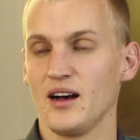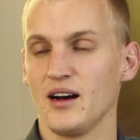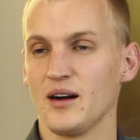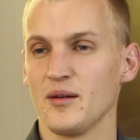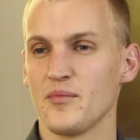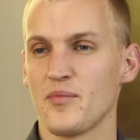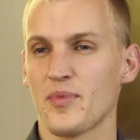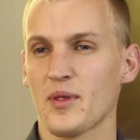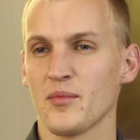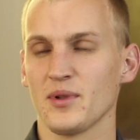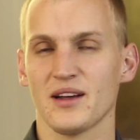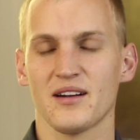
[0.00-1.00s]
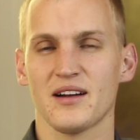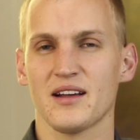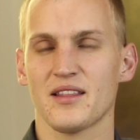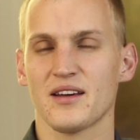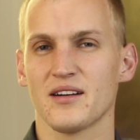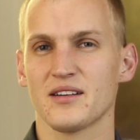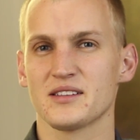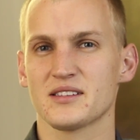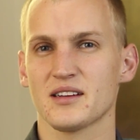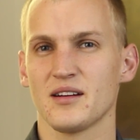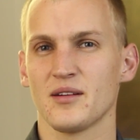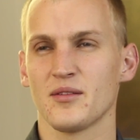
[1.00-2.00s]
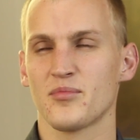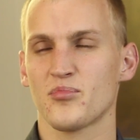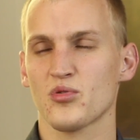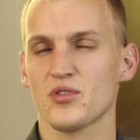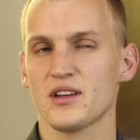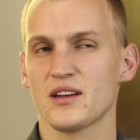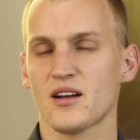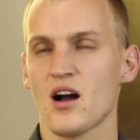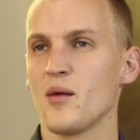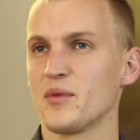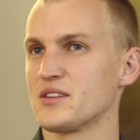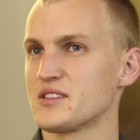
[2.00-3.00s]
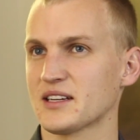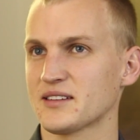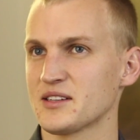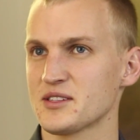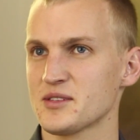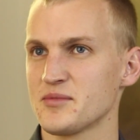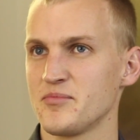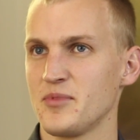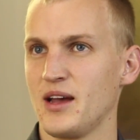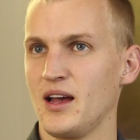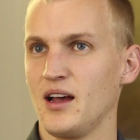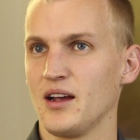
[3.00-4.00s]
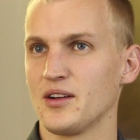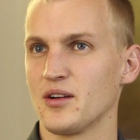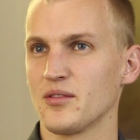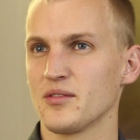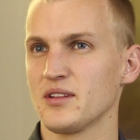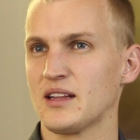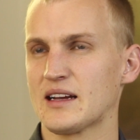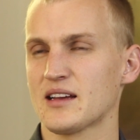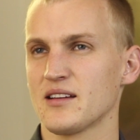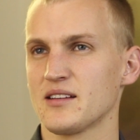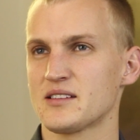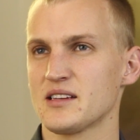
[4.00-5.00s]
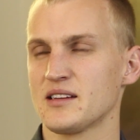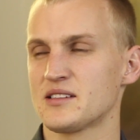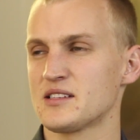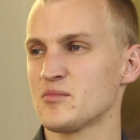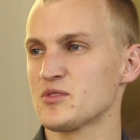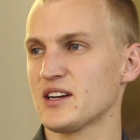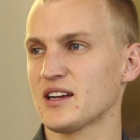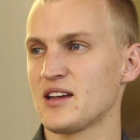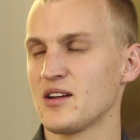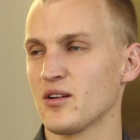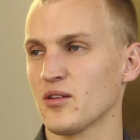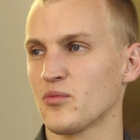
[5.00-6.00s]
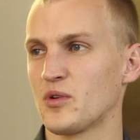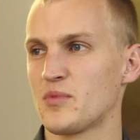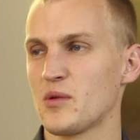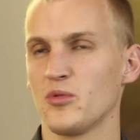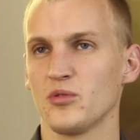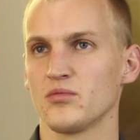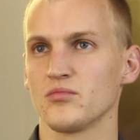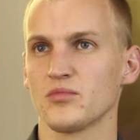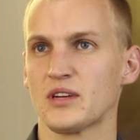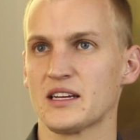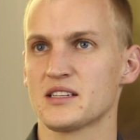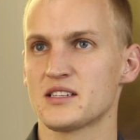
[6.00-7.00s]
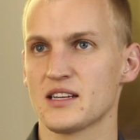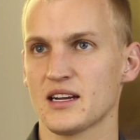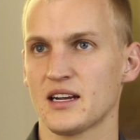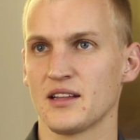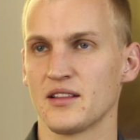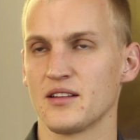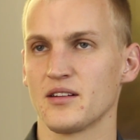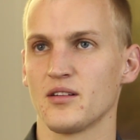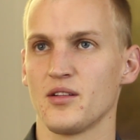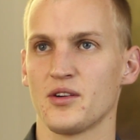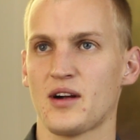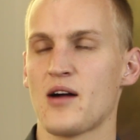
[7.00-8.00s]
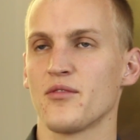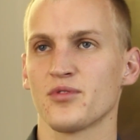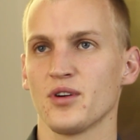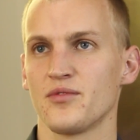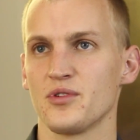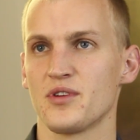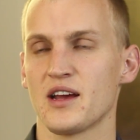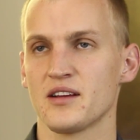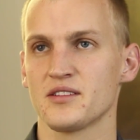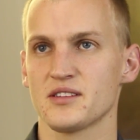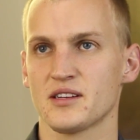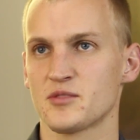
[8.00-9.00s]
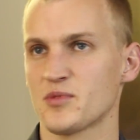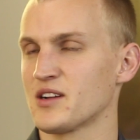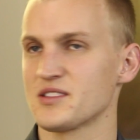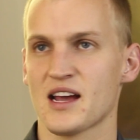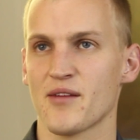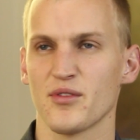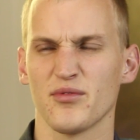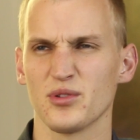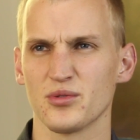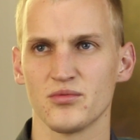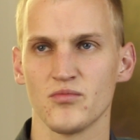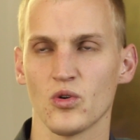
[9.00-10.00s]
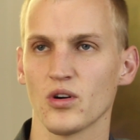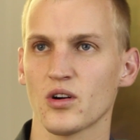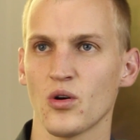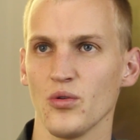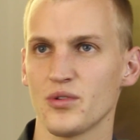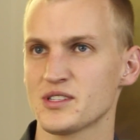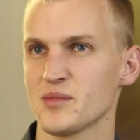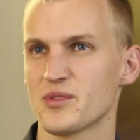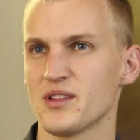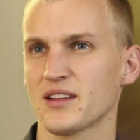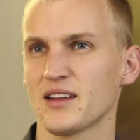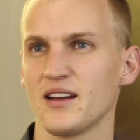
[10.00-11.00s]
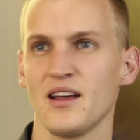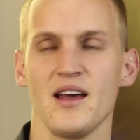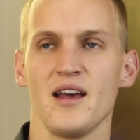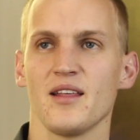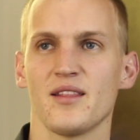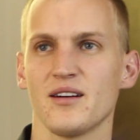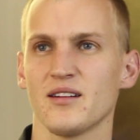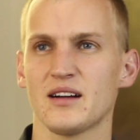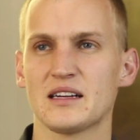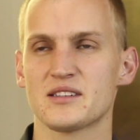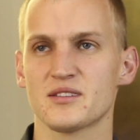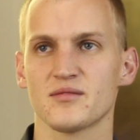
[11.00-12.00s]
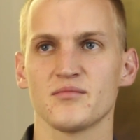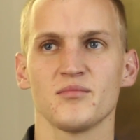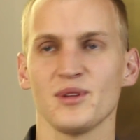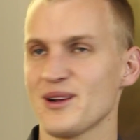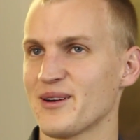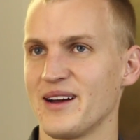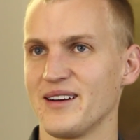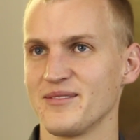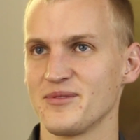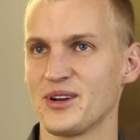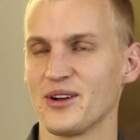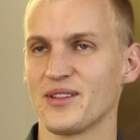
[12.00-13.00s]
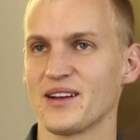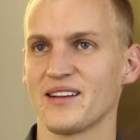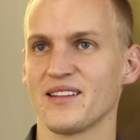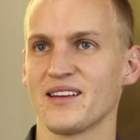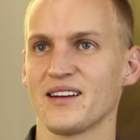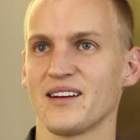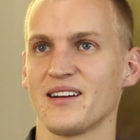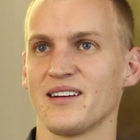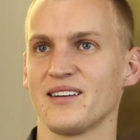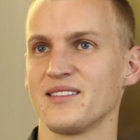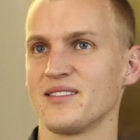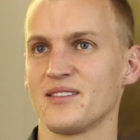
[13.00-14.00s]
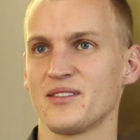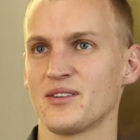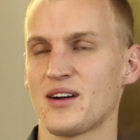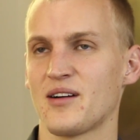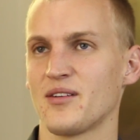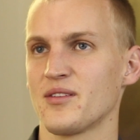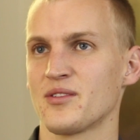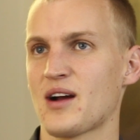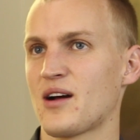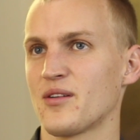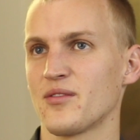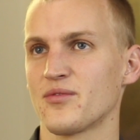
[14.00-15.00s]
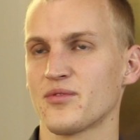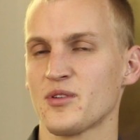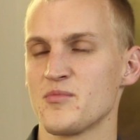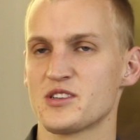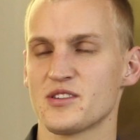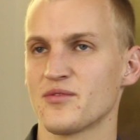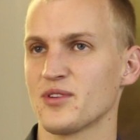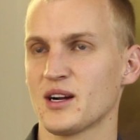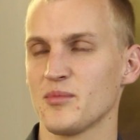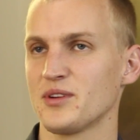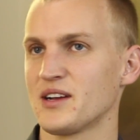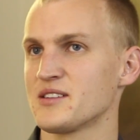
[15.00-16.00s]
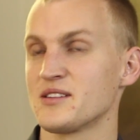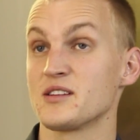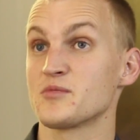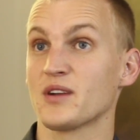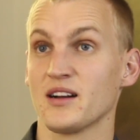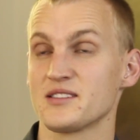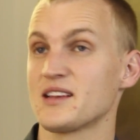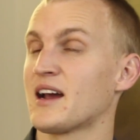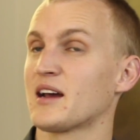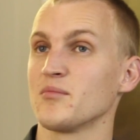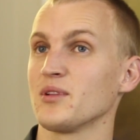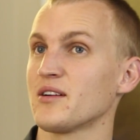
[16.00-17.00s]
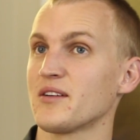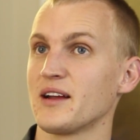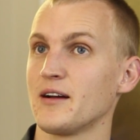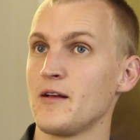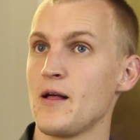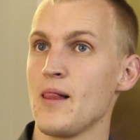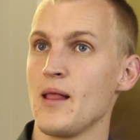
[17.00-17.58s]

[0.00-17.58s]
Malaria there is a pretty common sickness. It seems like here when people get sick and they're out for a few days, it's because they have the flu or a cold or something like that. There, it's malaria. They're out of commission for a couple of days, and it's because they had malaria.